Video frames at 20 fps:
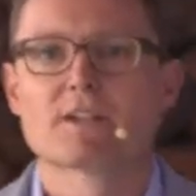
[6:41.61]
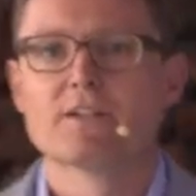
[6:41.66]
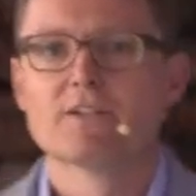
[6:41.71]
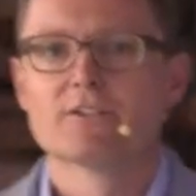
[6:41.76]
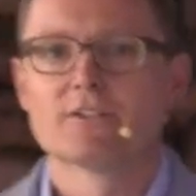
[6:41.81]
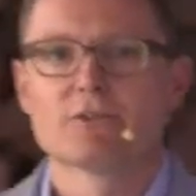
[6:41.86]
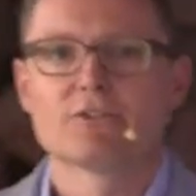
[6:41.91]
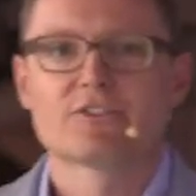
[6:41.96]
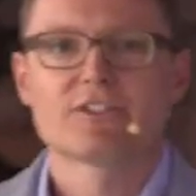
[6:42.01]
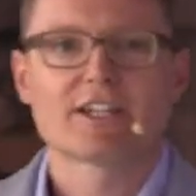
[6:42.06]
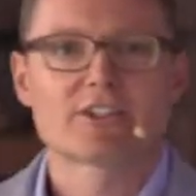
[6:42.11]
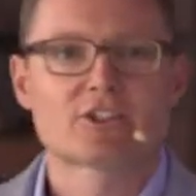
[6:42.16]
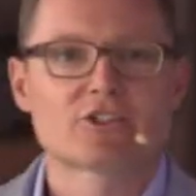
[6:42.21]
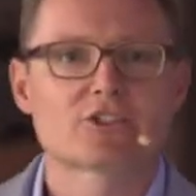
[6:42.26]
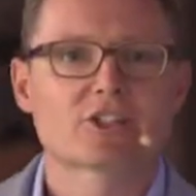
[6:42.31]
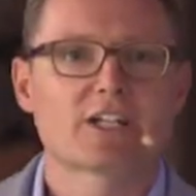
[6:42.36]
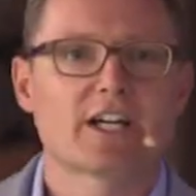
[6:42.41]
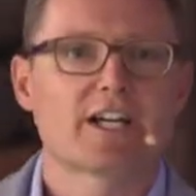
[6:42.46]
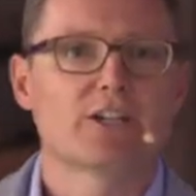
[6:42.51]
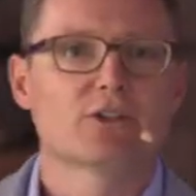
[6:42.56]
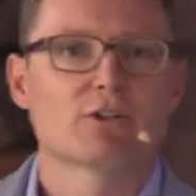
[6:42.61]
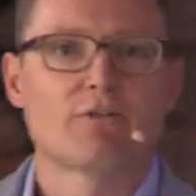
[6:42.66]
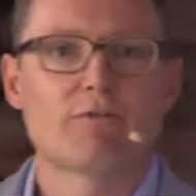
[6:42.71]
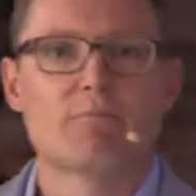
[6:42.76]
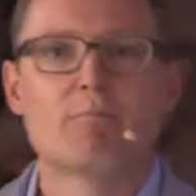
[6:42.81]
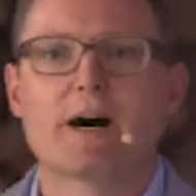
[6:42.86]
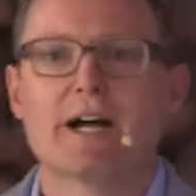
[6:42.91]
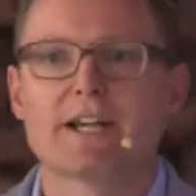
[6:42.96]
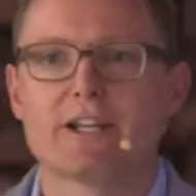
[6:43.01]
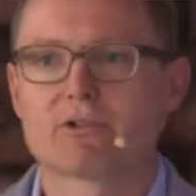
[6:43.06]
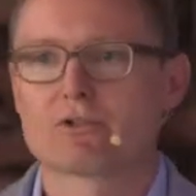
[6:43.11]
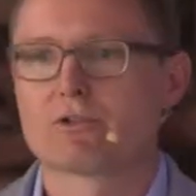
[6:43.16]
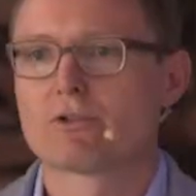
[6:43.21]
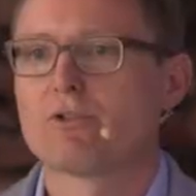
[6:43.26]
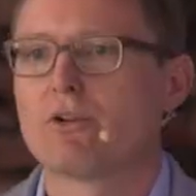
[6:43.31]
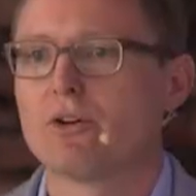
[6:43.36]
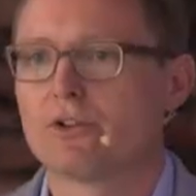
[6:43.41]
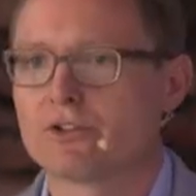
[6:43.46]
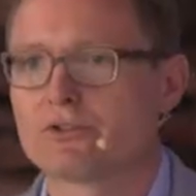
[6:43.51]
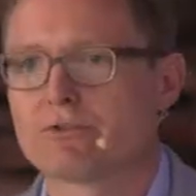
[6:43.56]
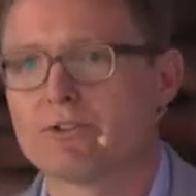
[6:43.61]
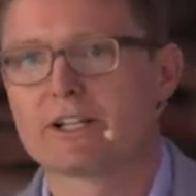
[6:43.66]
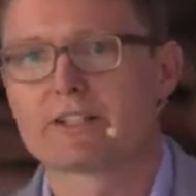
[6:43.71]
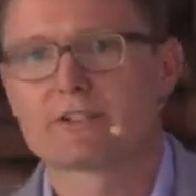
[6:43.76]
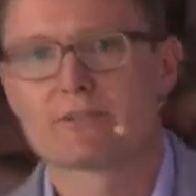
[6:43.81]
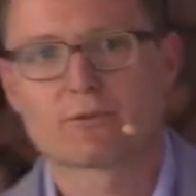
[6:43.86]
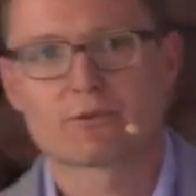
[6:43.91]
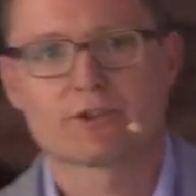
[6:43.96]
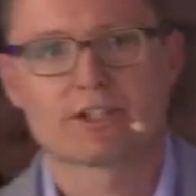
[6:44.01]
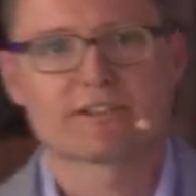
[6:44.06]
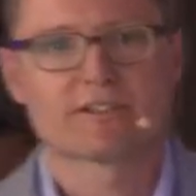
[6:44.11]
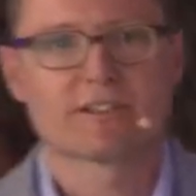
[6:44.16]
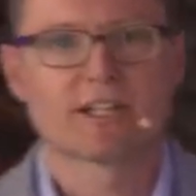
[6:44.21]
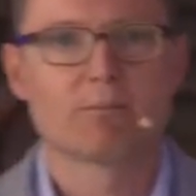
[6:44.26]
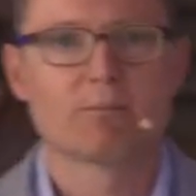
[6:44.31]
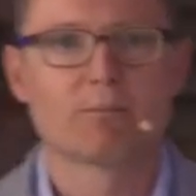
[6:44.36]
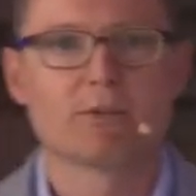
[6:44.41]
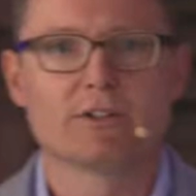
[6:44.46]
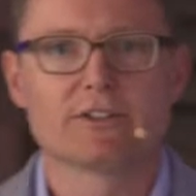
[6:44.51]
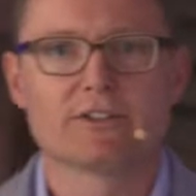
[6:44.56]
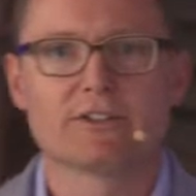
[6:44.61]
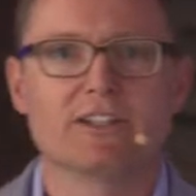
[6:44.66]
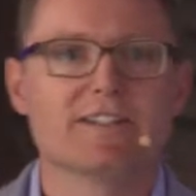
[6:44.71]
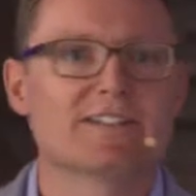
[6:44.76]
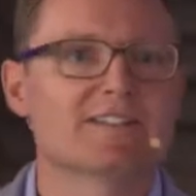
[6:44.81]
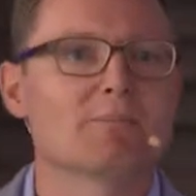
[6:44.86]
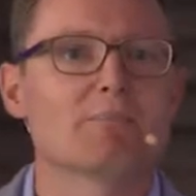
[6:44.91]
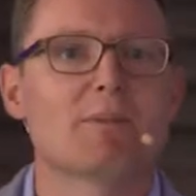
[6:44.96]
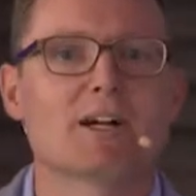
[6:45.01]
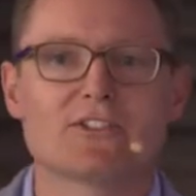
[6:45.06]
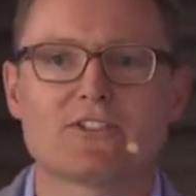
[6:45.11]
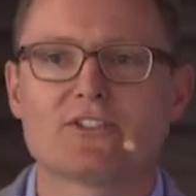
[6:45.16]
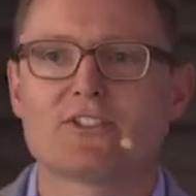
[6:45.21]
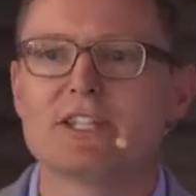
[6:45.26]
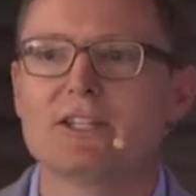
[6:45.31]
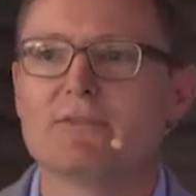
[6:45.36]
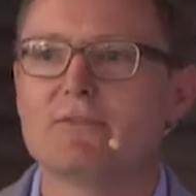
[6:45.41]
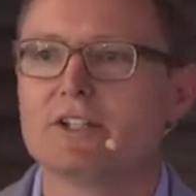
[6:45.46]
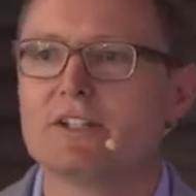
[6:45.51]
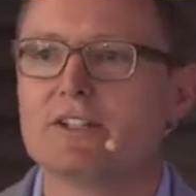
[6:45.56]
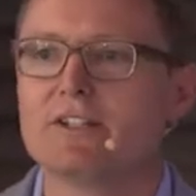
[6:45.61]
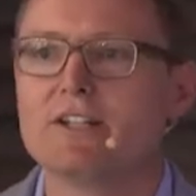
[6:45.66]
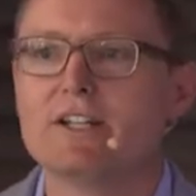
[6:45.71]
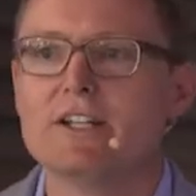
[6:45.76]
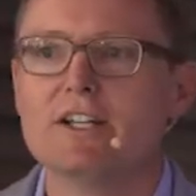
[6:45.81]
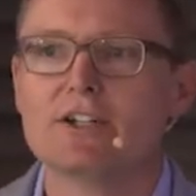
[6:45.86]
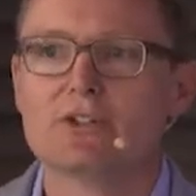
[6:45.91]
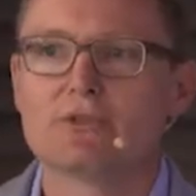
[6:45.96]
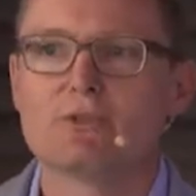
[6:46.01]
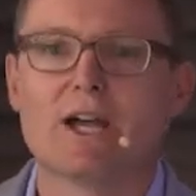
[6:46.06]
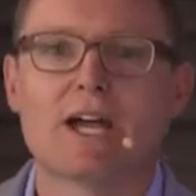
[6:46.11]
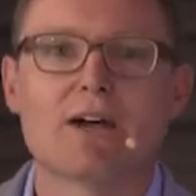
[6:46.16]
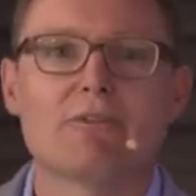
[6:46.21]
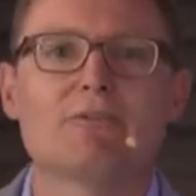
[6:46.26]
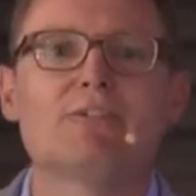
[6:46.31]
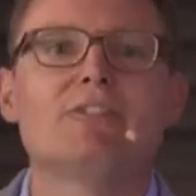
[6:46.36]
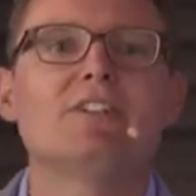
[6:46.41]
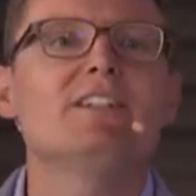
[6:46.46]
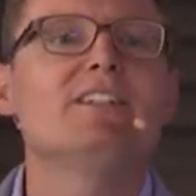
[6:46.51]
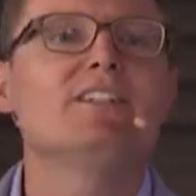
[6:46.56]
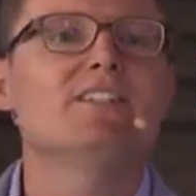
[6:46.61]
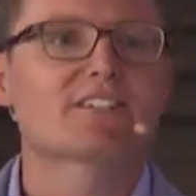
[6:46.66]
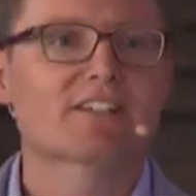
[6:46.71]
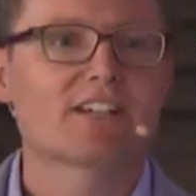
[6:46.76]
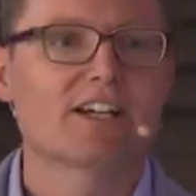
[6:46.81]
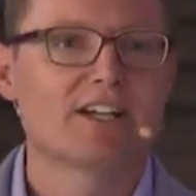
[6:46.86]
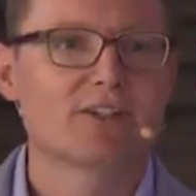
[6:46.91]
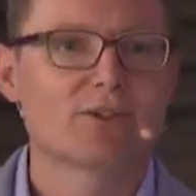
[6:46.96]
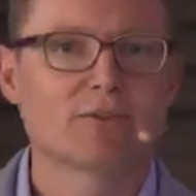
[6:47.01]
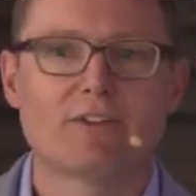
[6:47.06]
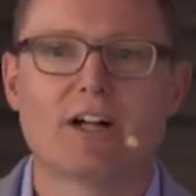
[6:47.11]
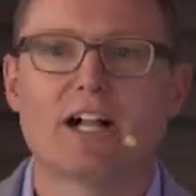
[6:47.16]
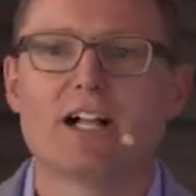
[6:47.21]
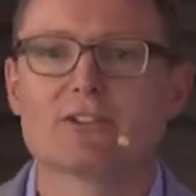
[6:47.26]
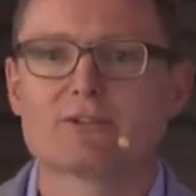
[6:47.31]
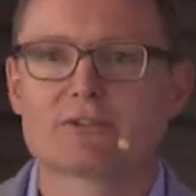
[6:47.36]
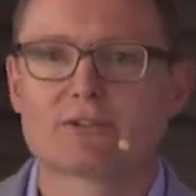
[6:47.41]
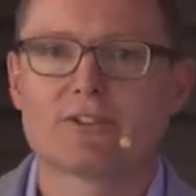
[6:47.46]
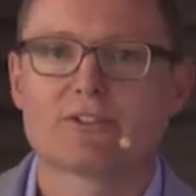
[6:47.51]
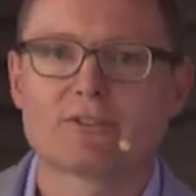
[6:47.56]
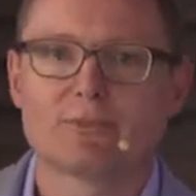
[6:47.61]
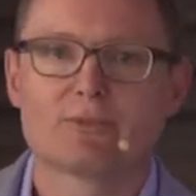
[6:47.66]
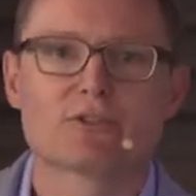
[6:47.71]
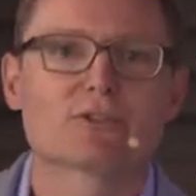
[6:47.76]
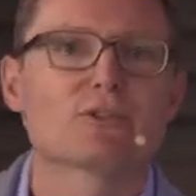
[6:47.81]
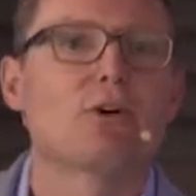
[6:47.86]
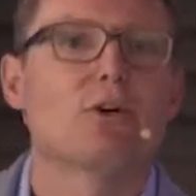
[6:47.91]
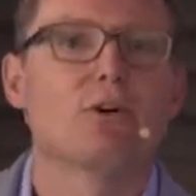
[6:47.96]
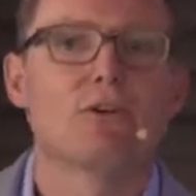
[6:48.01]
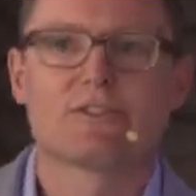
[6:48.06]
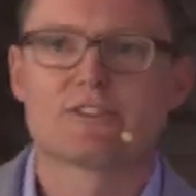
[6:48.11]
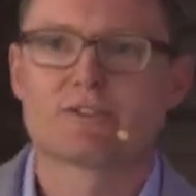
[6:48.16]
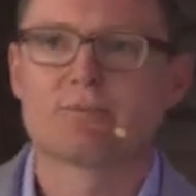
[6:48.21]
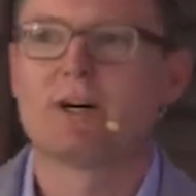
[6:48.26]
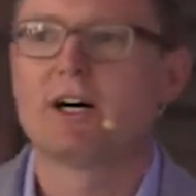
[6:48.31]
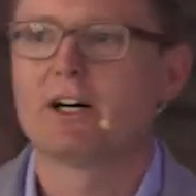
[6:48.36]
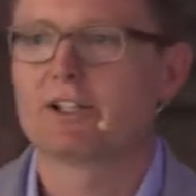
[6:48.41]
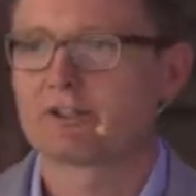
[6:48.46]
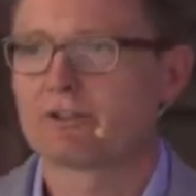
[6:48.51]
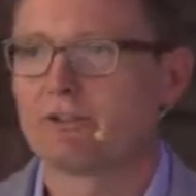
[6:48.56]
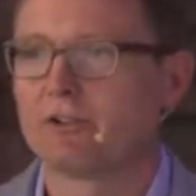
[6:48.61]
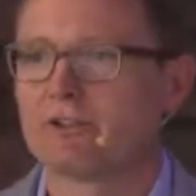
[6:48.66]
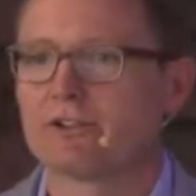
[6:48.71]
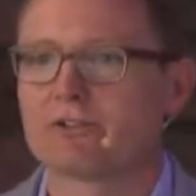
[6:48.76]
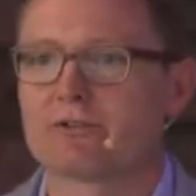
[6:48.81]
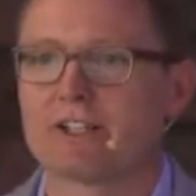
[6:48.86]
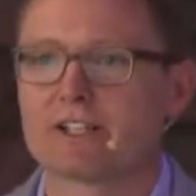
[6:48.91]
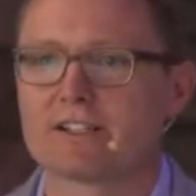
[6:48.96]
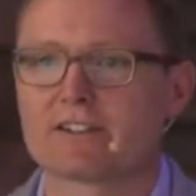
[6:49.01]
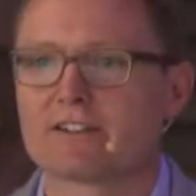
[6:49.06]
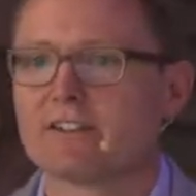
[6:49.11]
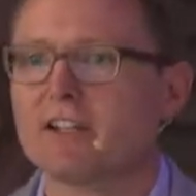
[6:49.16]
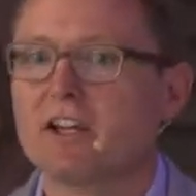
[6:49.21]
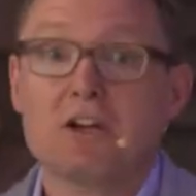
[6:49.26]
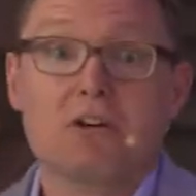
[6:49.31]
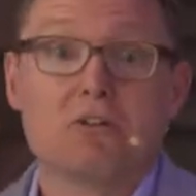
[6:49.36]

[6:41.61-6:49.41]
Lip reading: So such kind of micro contracts, for example, it's a must-given to have these kind of algorithms called smart contracts.